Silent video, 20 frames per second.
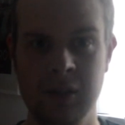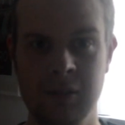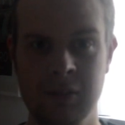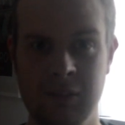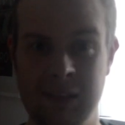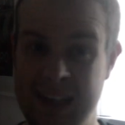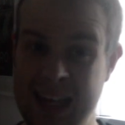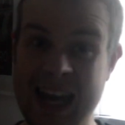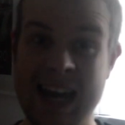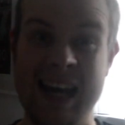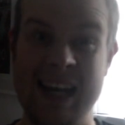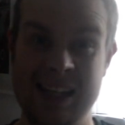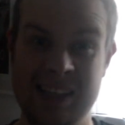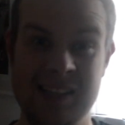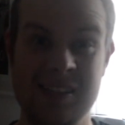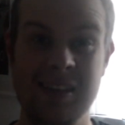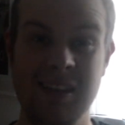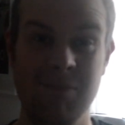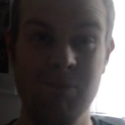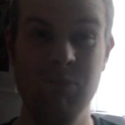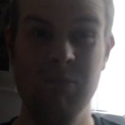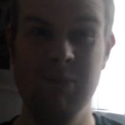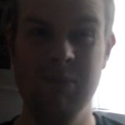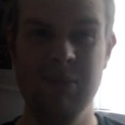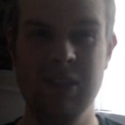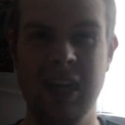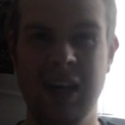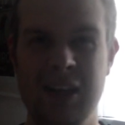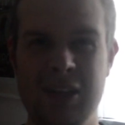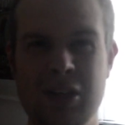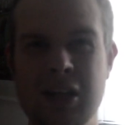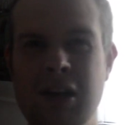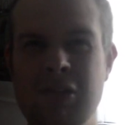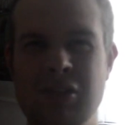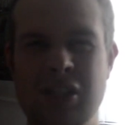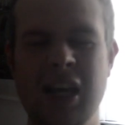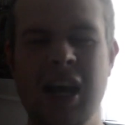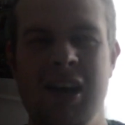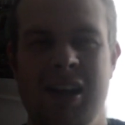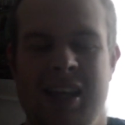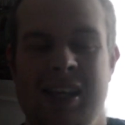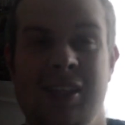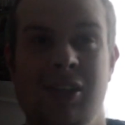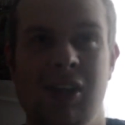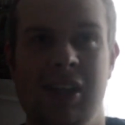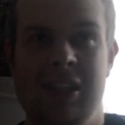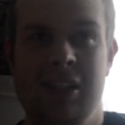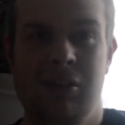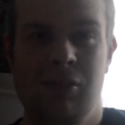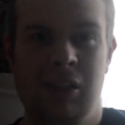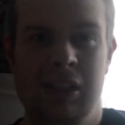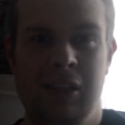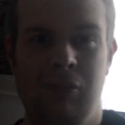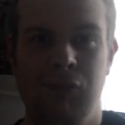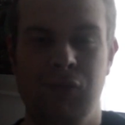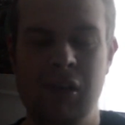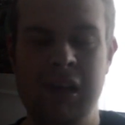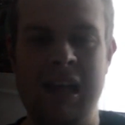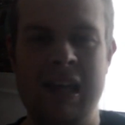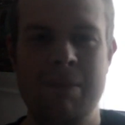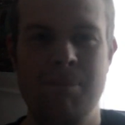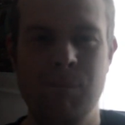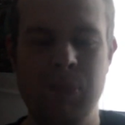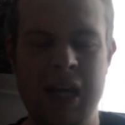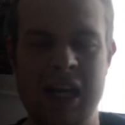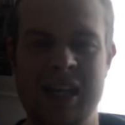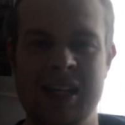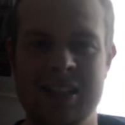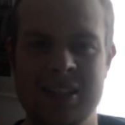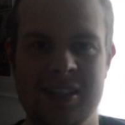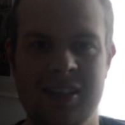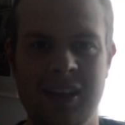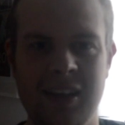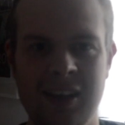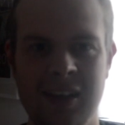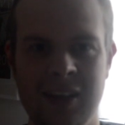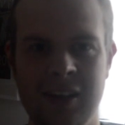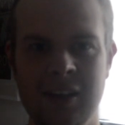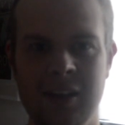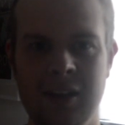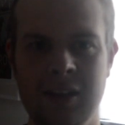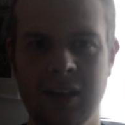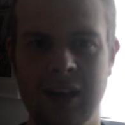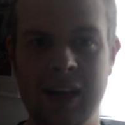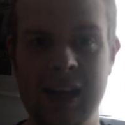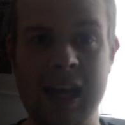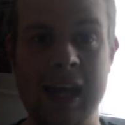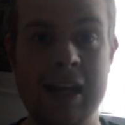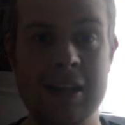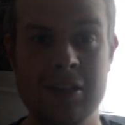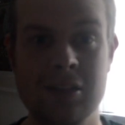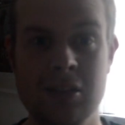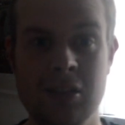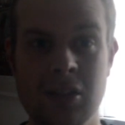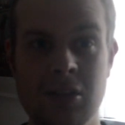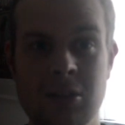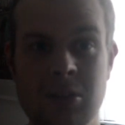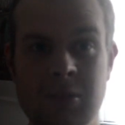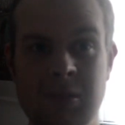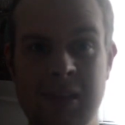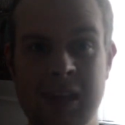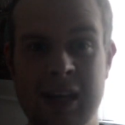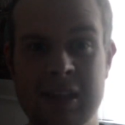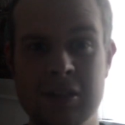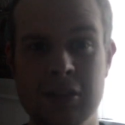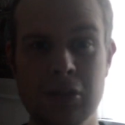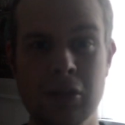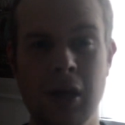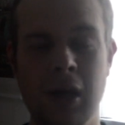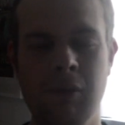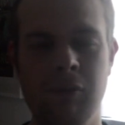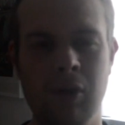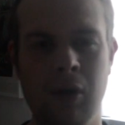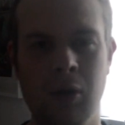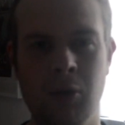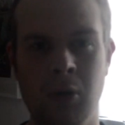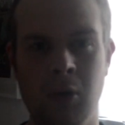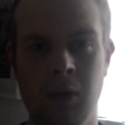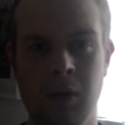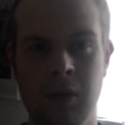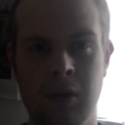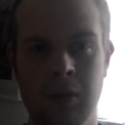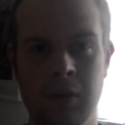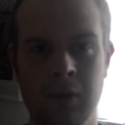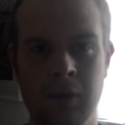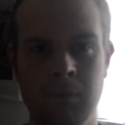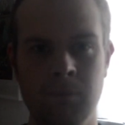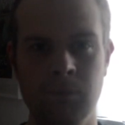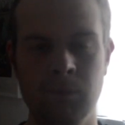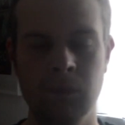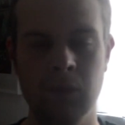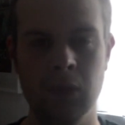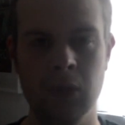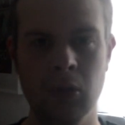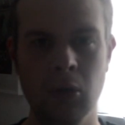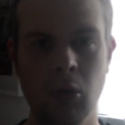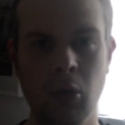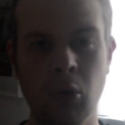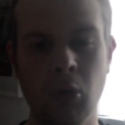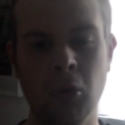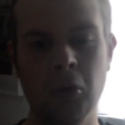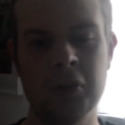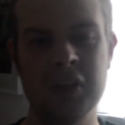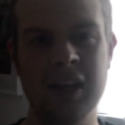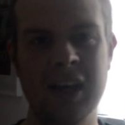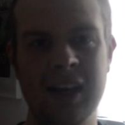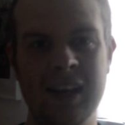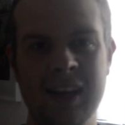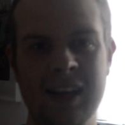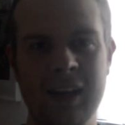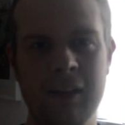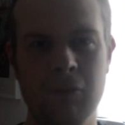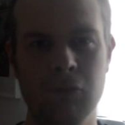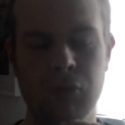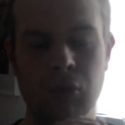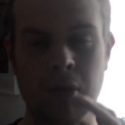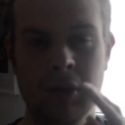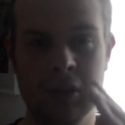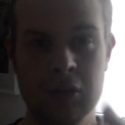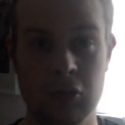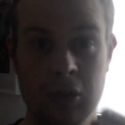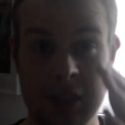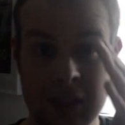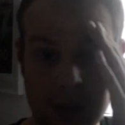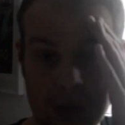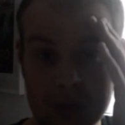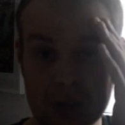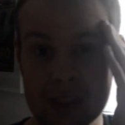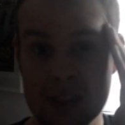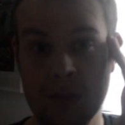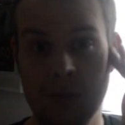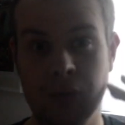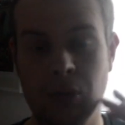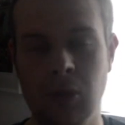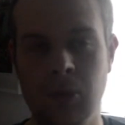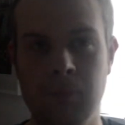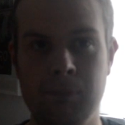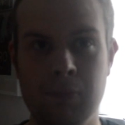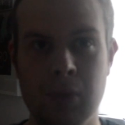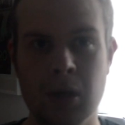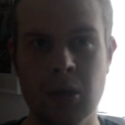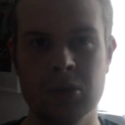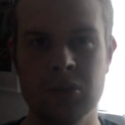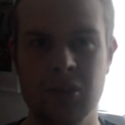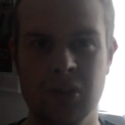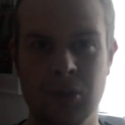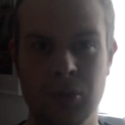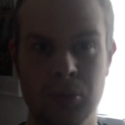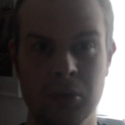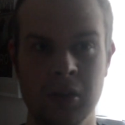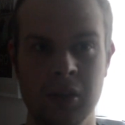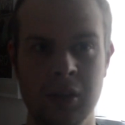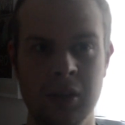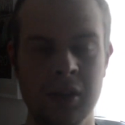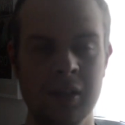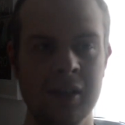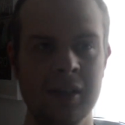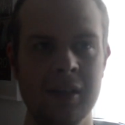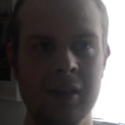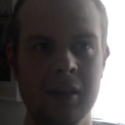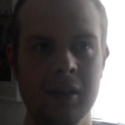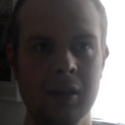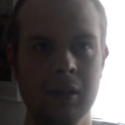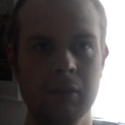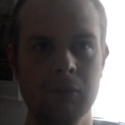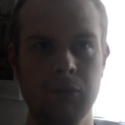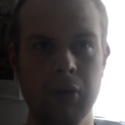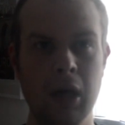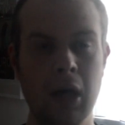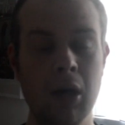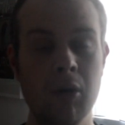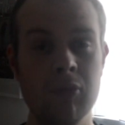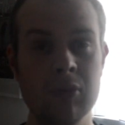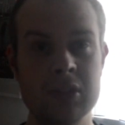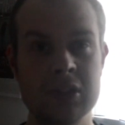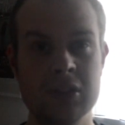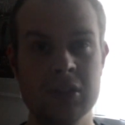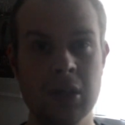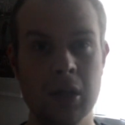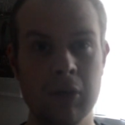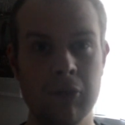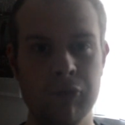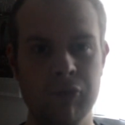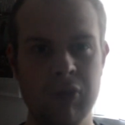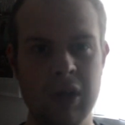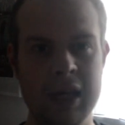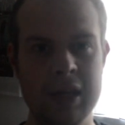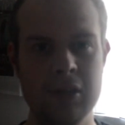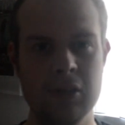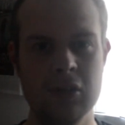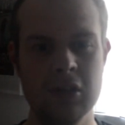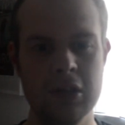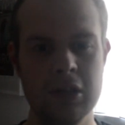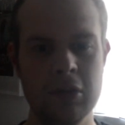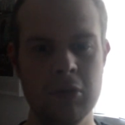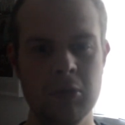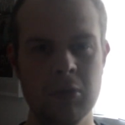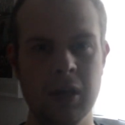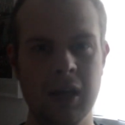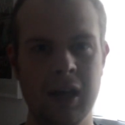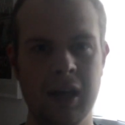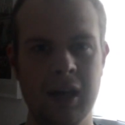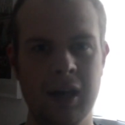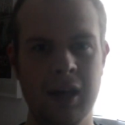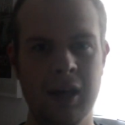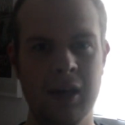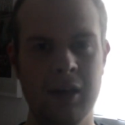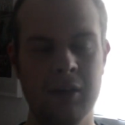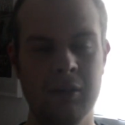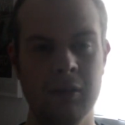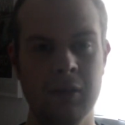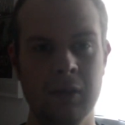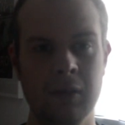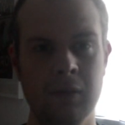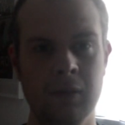Yes, I know it's only 2023, but I had to get another order in for a 2024 model. The other stuff they do are